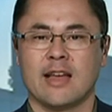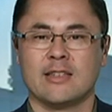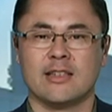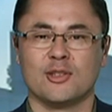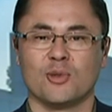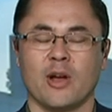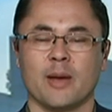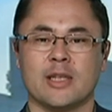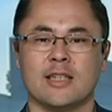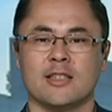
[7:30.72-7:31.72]
he
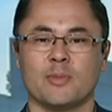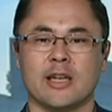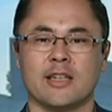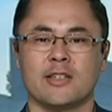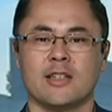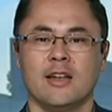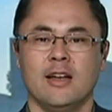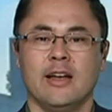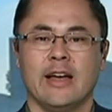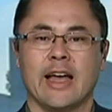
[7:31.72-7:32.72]
described in his speech.
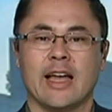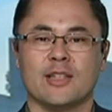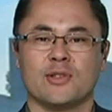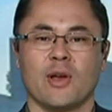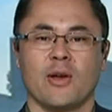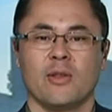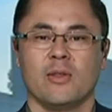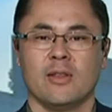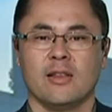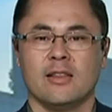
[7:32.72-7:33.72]
And so
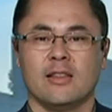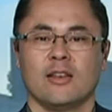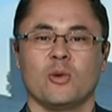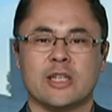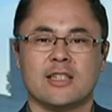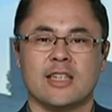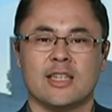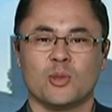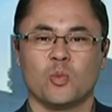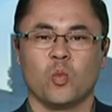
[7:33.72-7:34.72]
the question is,